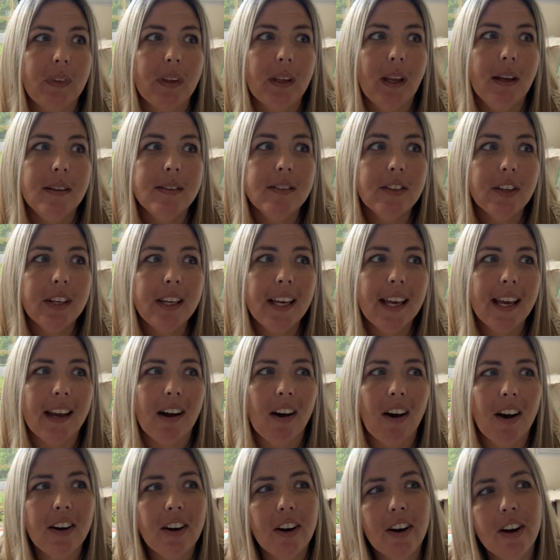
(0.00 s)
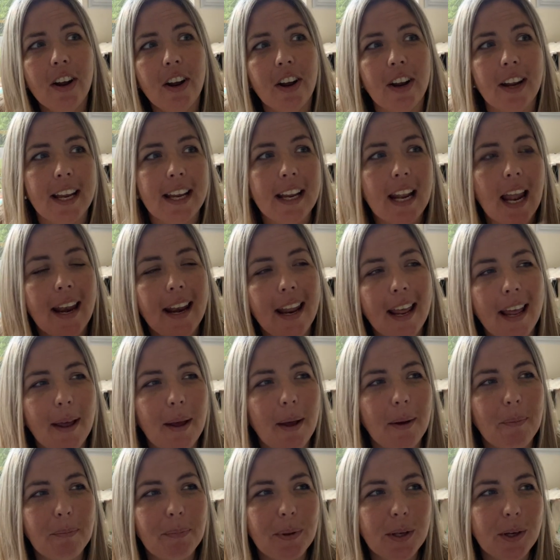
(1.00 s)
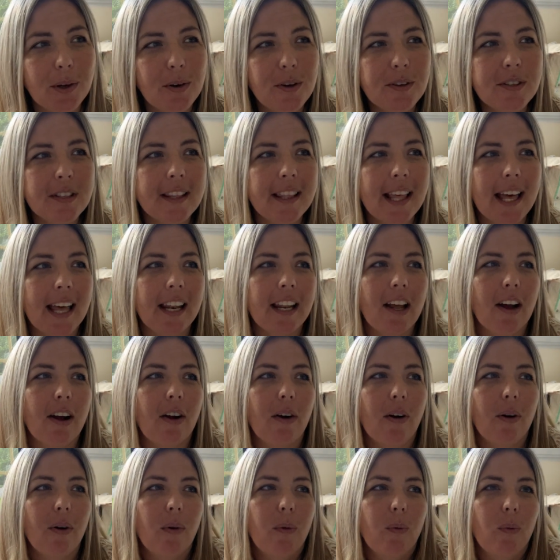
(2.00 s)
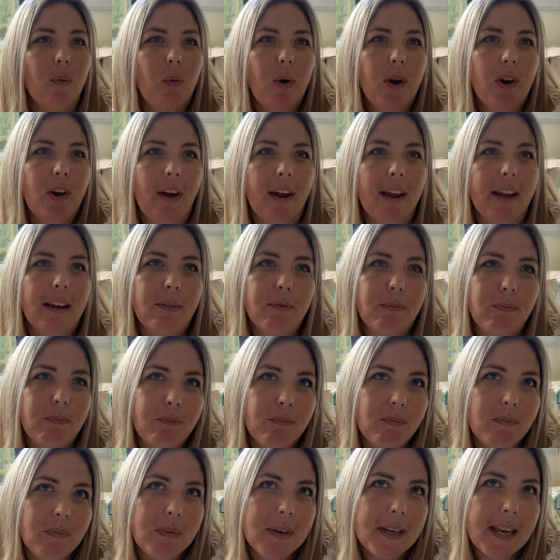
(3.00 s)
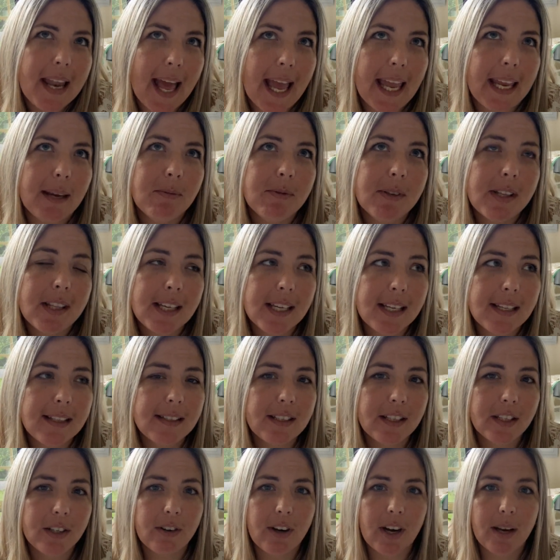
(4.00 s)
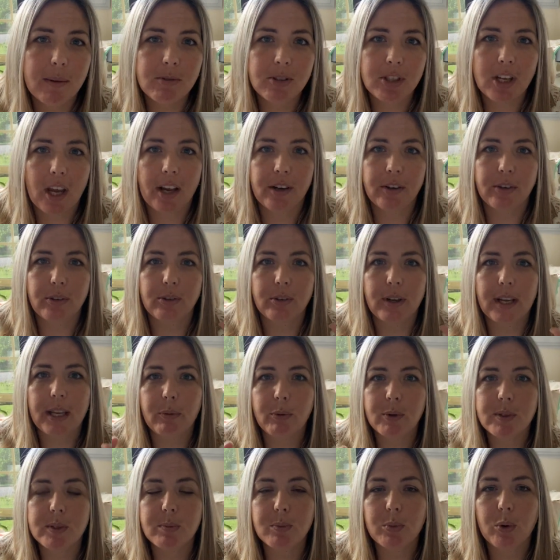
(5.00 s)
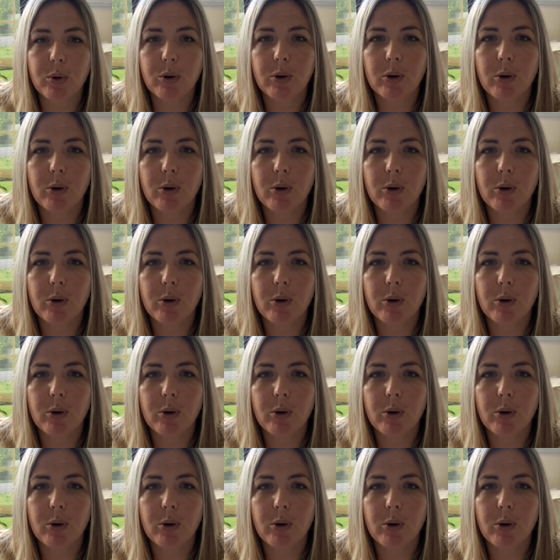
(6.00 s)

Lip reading: So yeah, I don't know. And because of that, when I named the Instagram channel, it was more